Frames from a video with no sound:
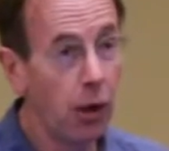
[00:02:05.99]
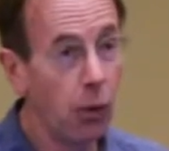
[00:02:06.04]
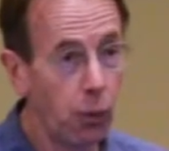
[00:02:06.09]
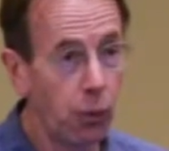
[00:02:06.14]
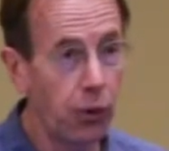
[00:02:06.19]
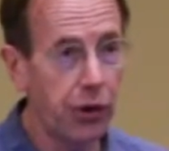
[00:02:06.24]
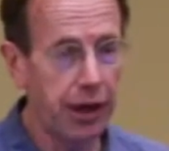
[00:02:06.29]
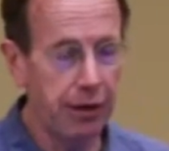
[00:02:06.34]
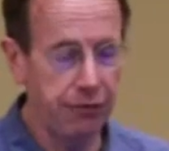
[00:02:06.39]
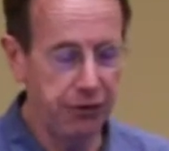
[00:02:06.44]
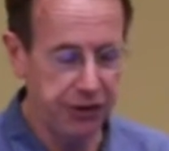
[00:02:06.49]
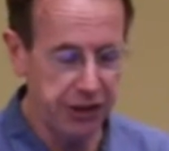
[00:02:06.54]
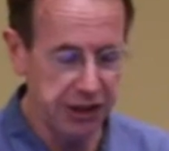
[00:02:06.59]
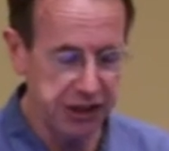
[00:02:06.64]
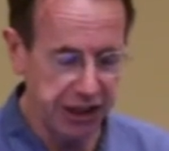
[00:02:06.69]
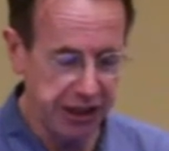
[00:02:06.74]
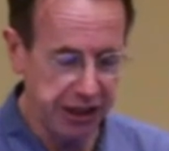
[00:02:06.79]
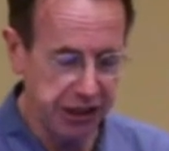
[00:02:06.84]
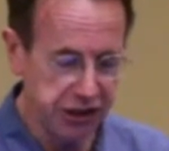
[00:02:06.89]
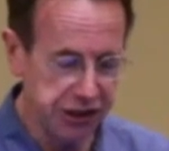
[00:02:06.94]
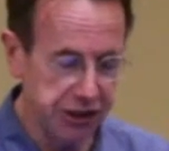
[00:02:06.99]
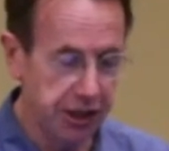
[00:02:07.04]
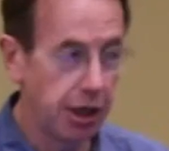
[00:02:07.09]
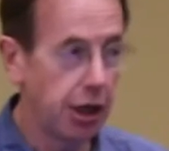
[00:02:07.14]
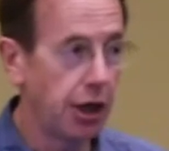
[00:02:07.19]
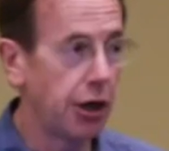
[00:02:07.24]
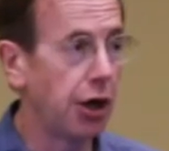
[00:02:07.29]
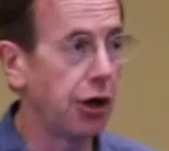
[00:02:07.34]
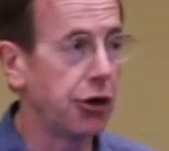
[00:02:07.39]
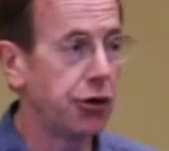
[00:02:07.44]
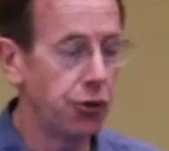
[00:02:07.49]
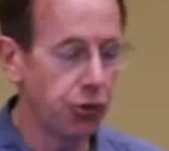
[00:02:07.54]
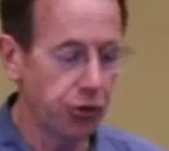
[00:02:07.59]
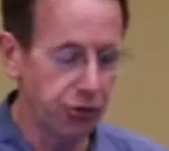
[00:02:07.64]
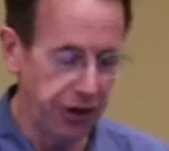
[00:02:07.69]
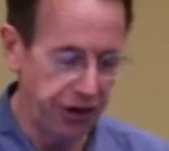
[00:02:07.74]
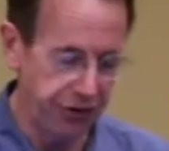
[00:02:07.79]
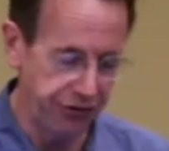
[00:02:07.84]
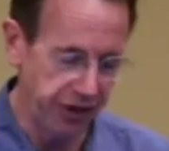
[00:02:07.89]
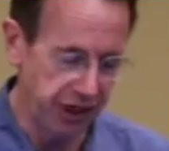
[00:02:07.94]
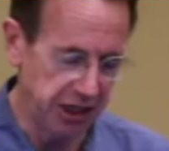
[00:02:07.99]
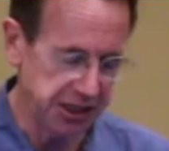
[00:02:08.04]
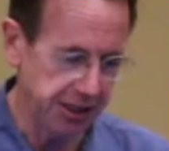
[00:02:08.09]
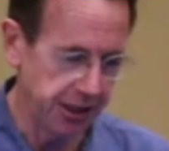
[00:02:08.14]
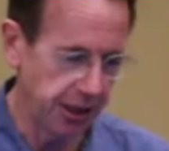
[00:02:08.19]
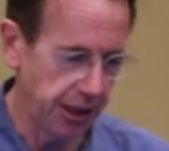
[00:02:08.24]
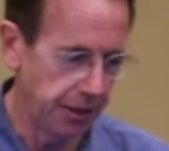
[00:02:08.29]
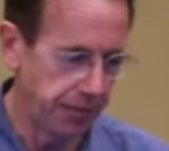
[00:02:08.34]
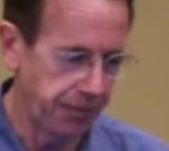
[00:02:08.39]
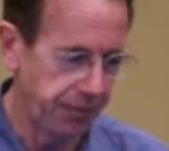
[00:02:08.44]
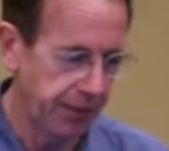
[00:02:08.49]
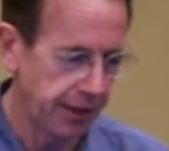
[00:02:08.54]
whatever disease you're interested in.